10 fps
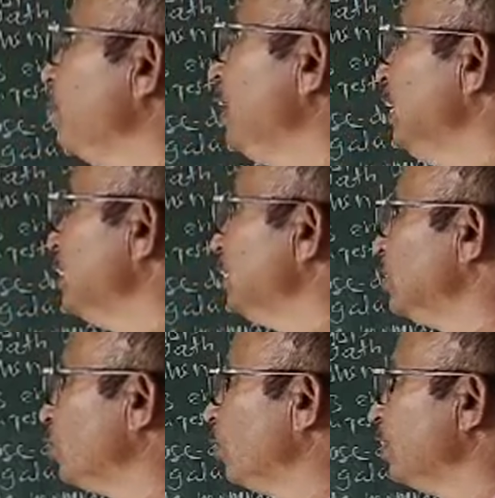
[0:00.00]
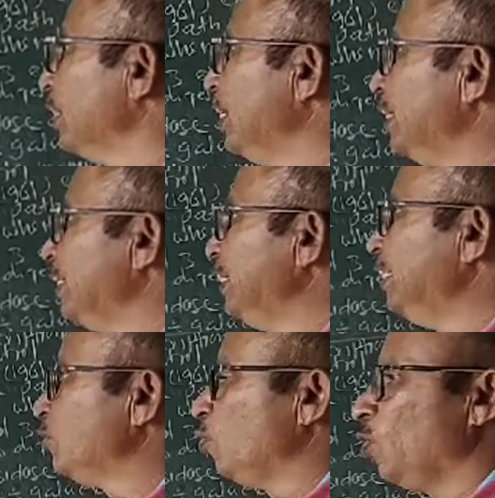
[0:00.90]
the various cistron, it
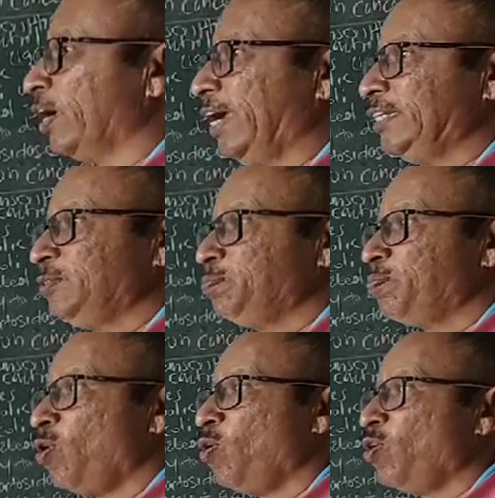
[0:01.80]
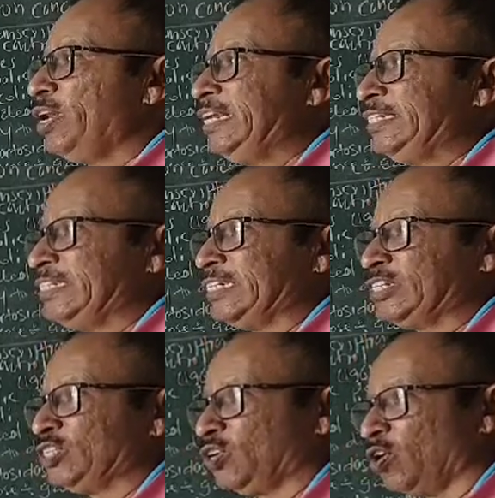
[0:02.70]
is called as
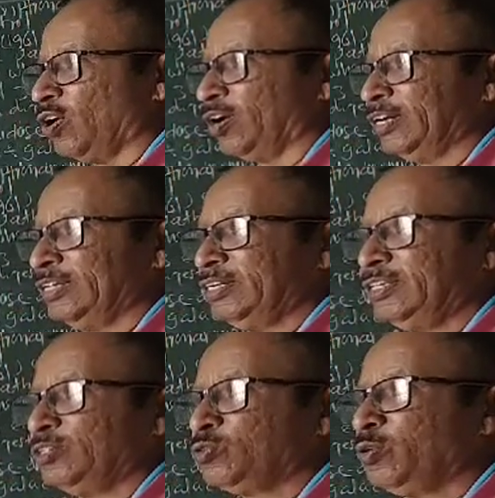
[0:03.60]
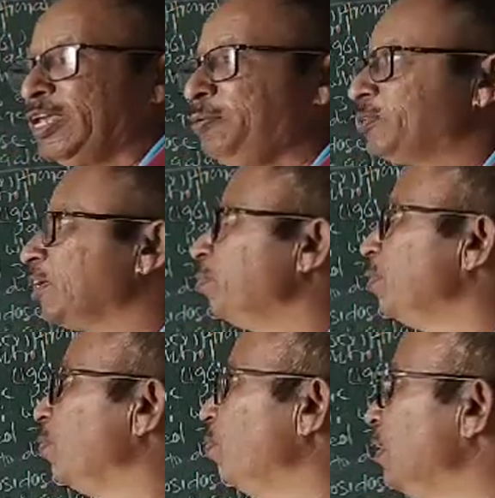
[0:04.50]
polycistron. So keep
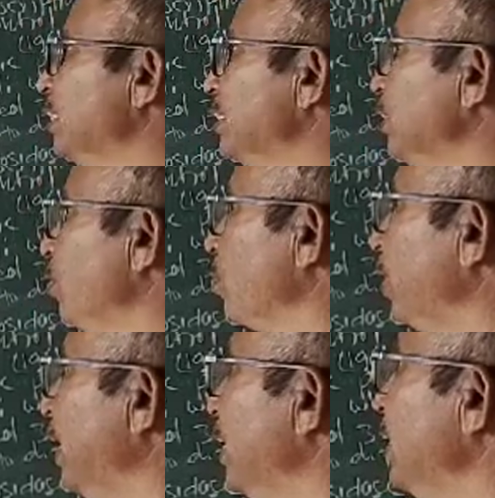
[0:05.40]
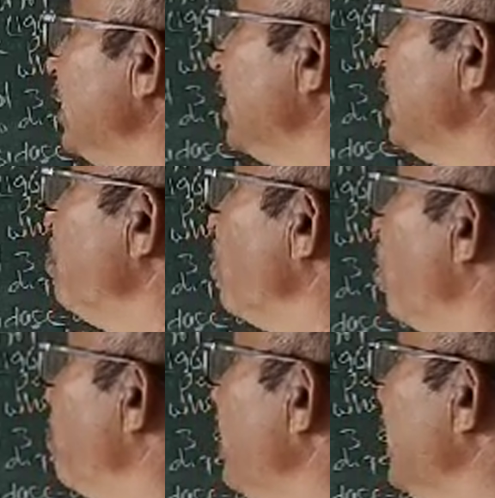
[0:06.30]
some words in your mind. If
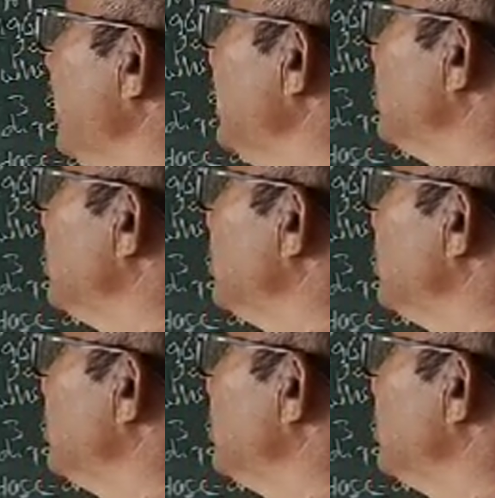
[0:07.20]
operator